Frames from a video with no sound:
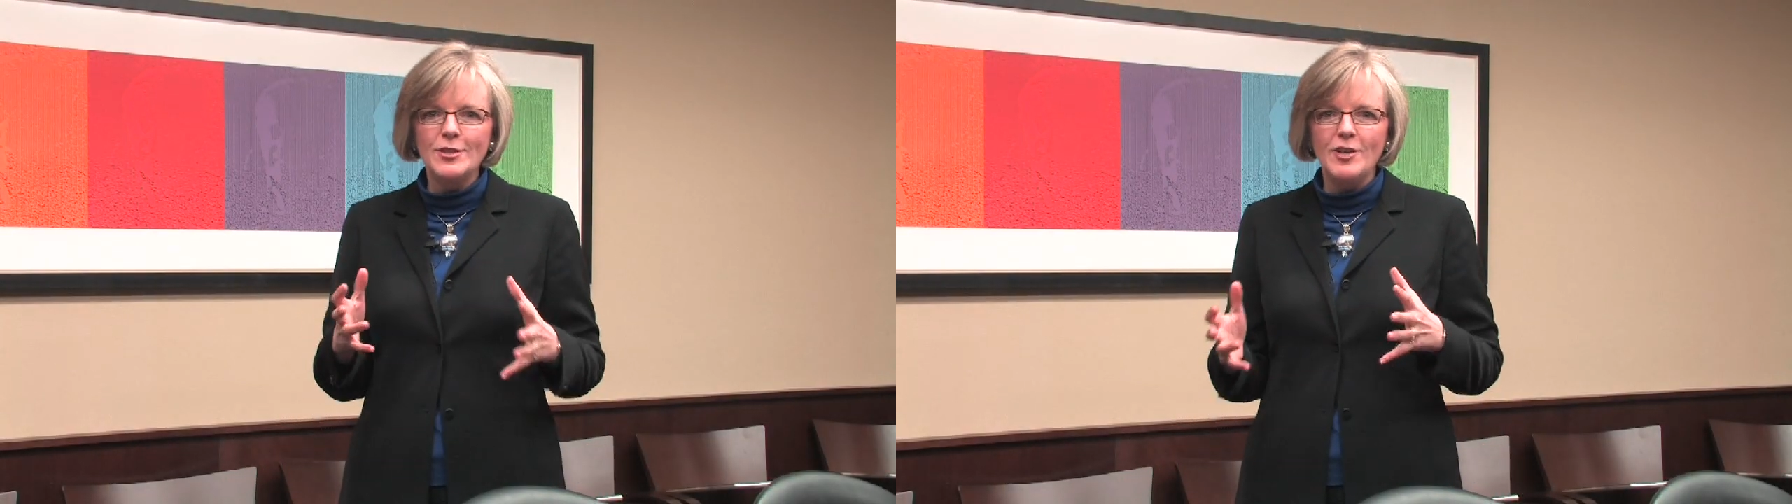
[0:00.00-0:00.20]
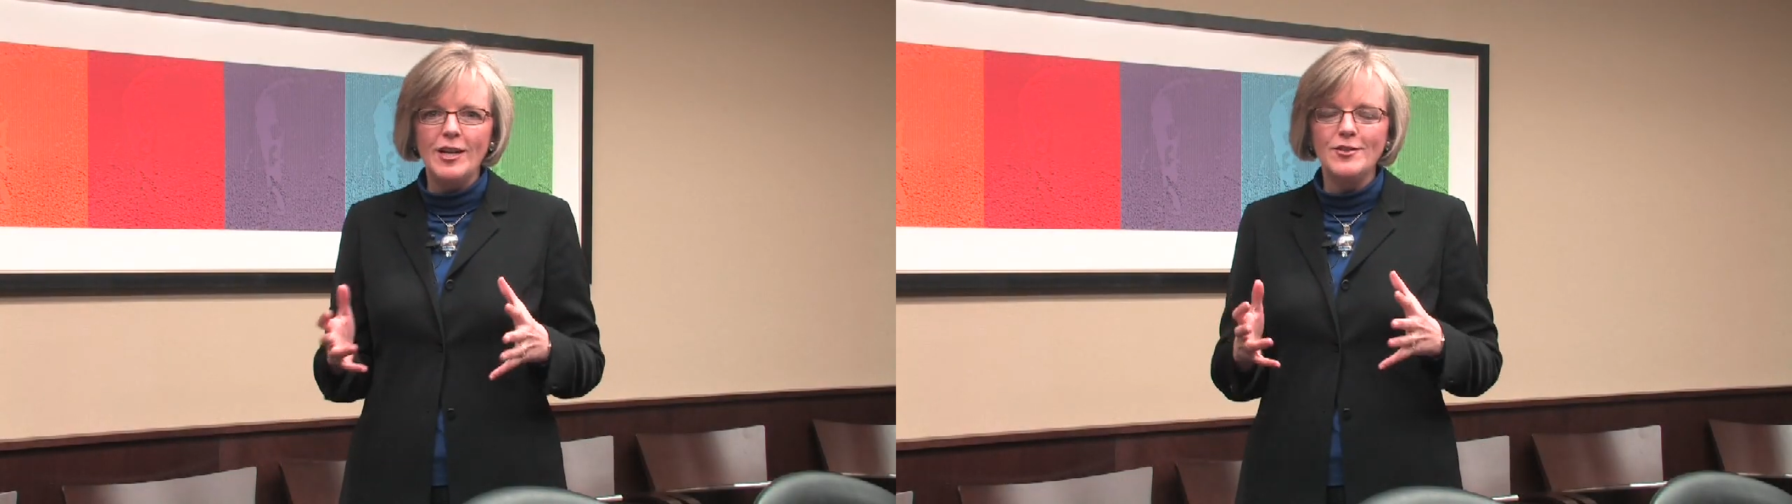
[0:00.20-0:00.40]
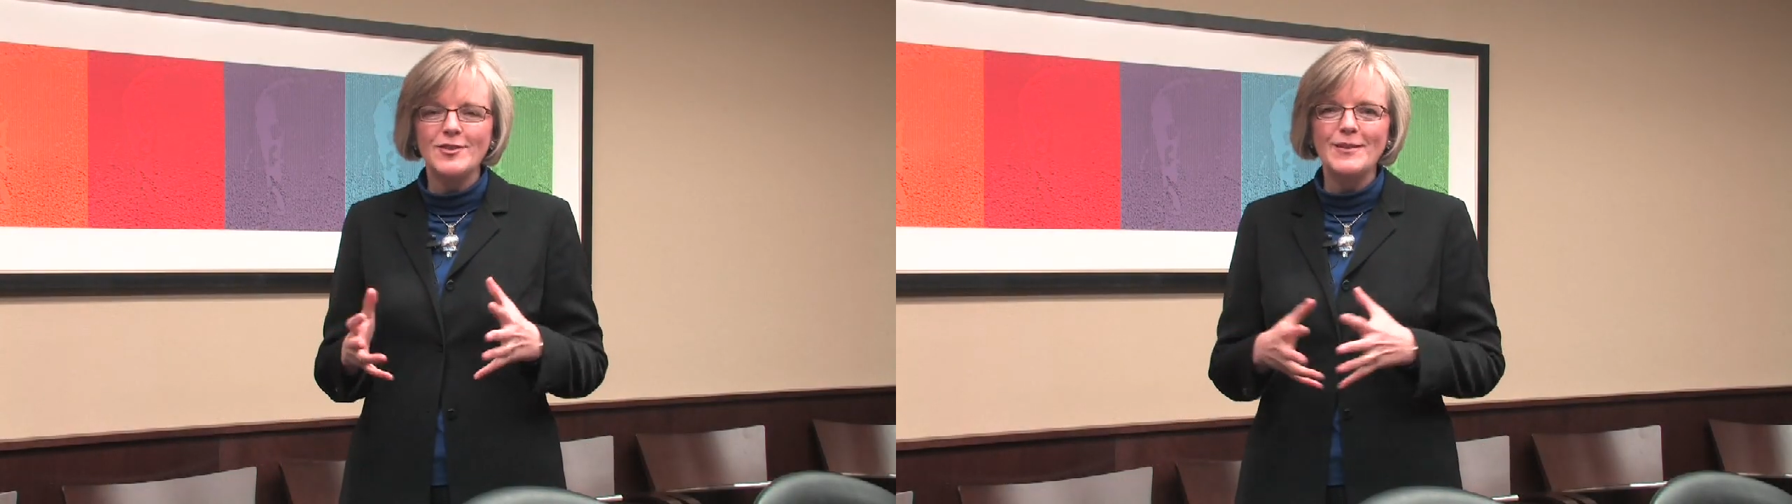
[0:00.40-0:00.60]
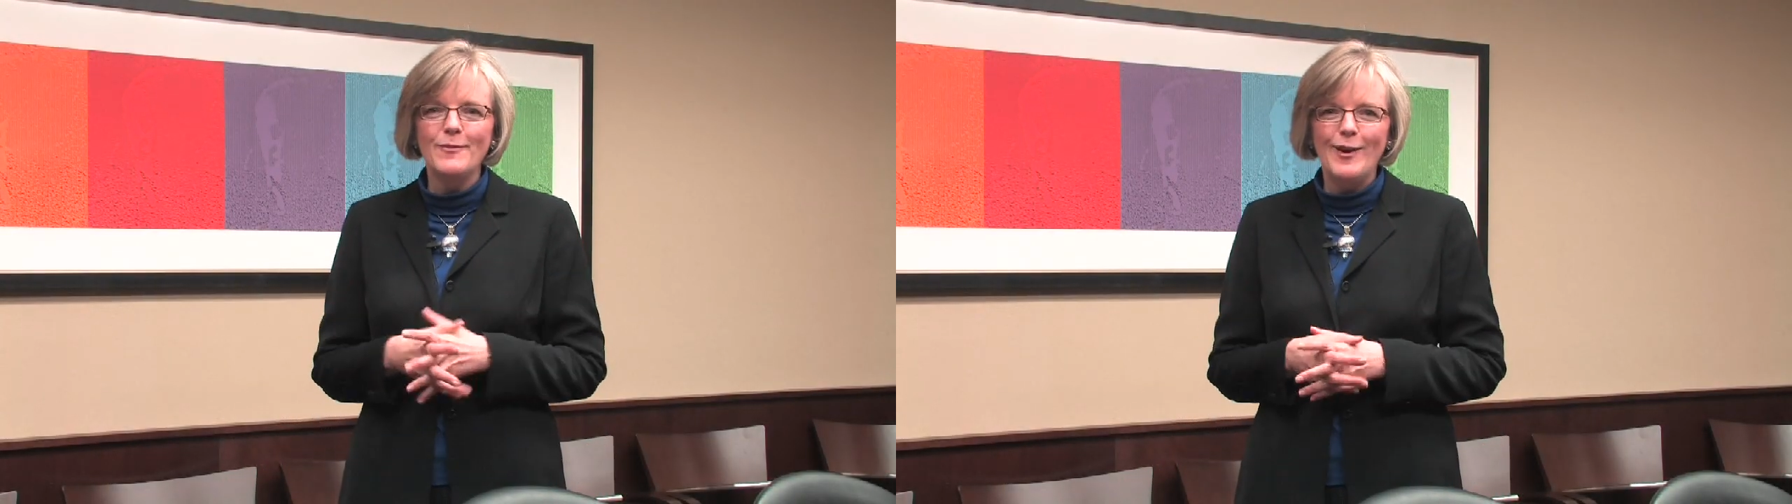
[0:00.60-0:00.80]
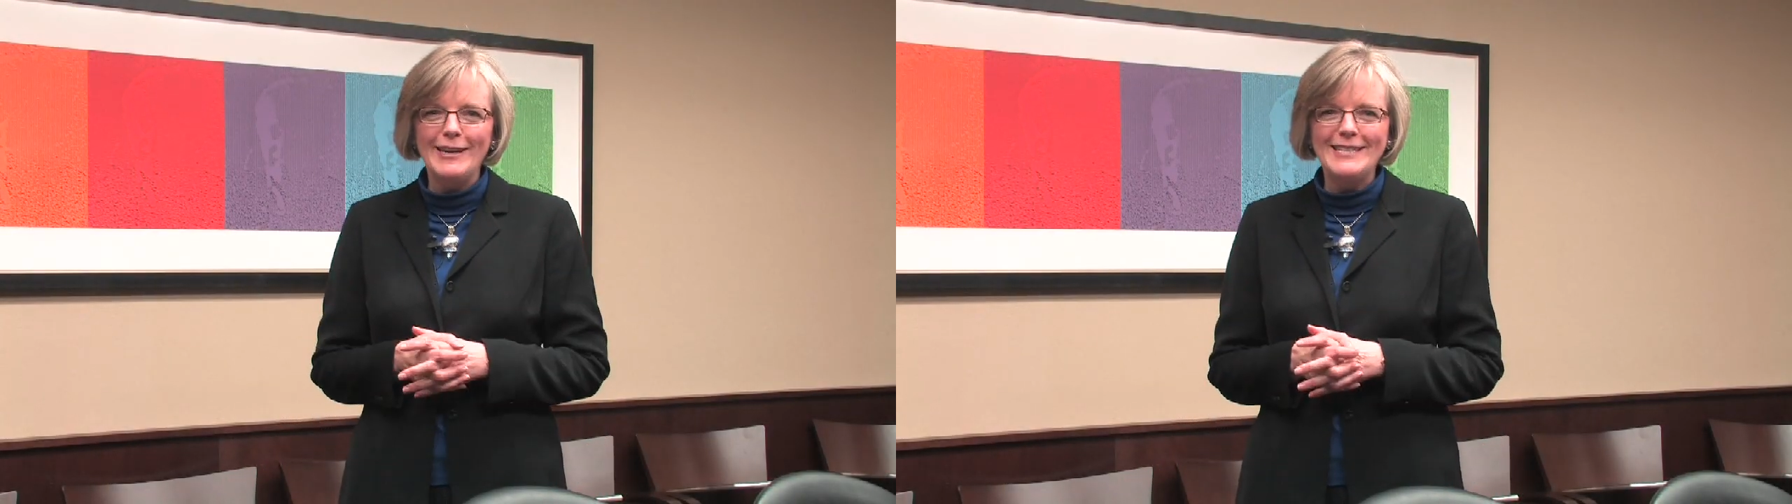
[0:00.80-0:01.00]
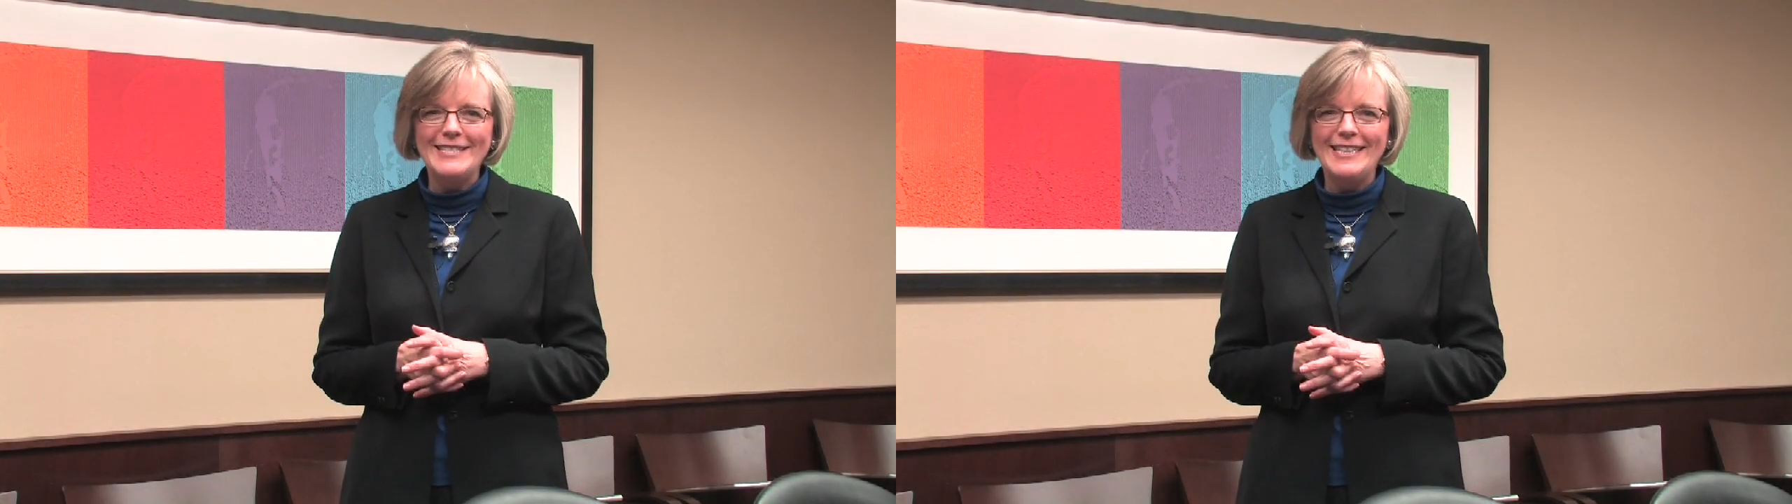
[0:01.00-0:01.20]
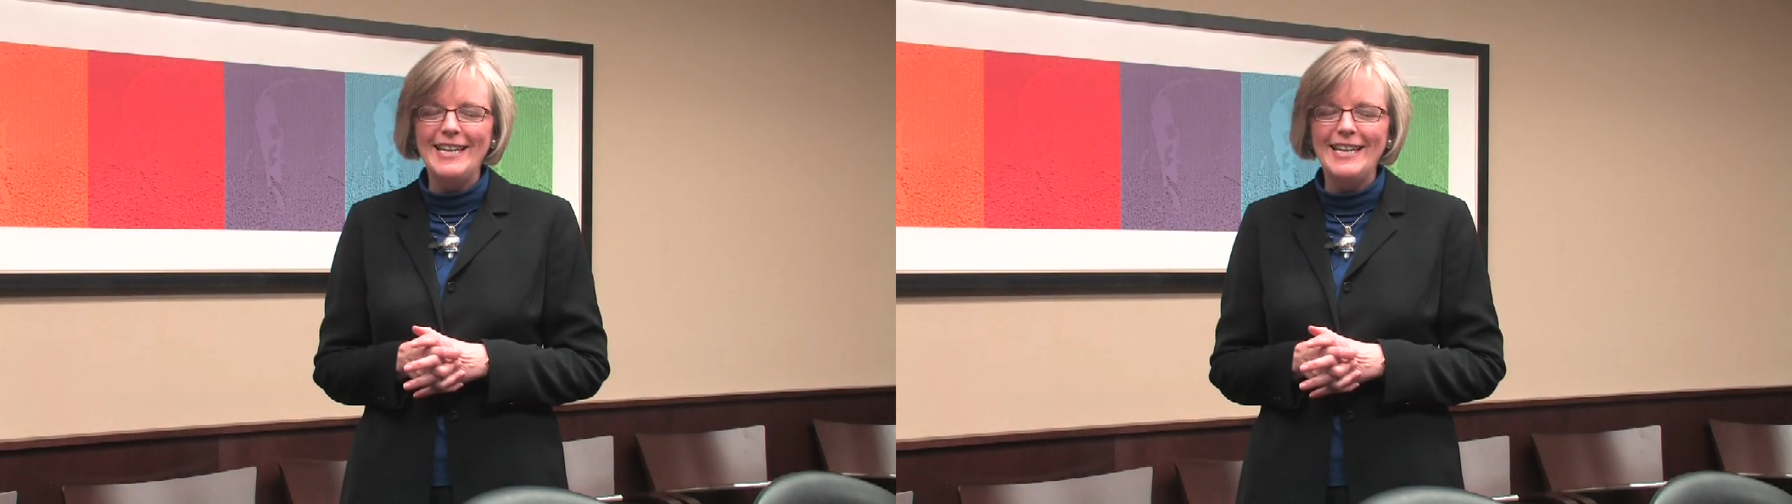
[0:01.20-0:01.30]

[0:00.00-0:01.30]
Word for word: changes in pregnancy.